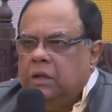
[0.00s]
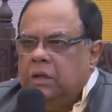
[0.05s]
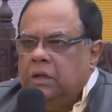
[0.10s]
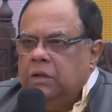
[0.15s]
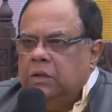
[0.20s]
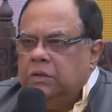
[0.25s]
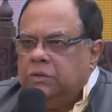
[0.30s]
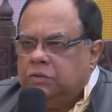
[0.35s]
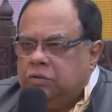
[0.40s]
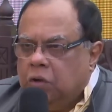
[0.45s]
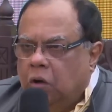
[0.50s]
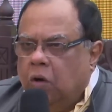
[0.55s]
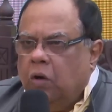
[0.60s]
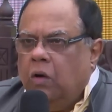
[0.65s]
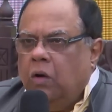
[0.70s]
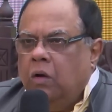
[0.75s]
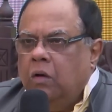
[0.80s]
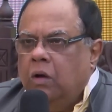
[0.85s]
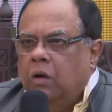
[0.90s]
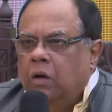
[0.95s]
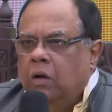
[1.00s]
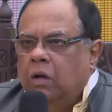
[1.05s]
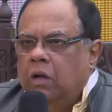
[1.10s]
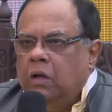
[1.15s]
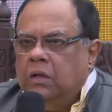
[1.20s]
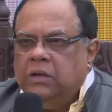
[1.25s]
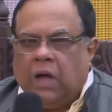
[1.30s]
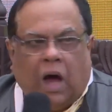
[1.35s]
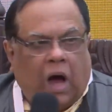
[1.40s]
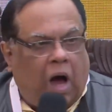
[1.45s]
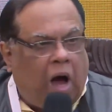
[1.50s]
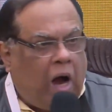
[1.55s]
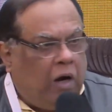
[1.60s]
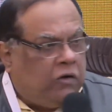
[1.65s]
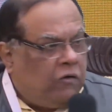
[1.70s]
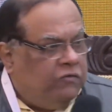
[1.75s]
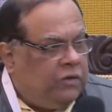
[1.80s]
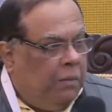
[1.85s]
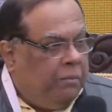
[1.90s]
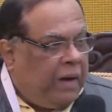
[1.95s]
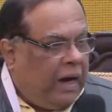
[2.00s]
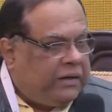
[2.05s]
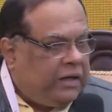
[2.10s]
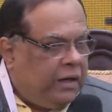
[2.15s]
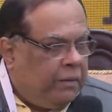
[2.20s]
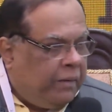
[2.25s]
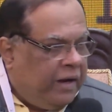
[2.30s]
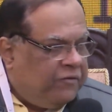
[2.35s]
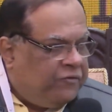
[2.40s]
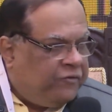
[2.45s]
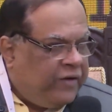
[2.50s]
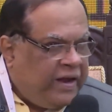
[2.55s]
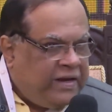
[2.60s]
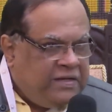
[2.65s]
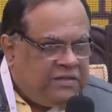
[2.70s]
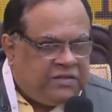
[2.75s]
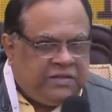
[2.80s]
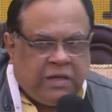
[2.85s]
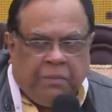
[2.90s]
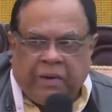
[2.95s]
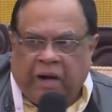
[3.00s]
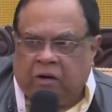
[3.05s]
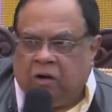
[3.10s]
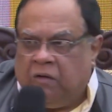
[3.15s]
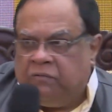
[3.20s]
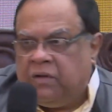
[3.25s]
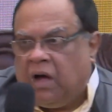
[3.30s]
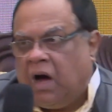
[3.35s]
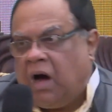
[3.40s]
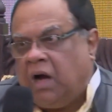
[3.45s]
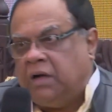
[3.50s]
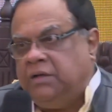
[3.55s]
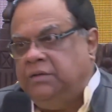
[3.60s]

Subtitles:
So, the heart of the matter, my friends, is a matter of the heart.